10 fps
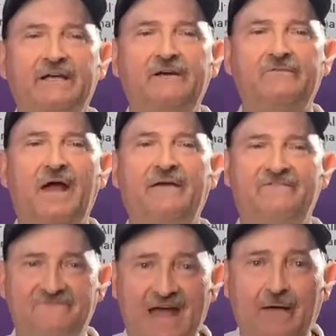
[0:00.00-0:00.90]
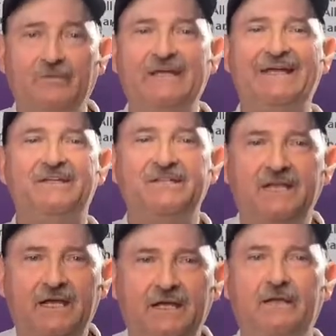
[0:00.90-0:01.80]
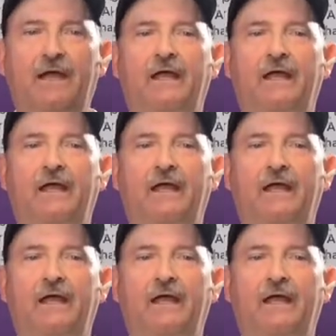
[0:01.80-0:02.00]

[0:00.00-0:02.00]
give a family in need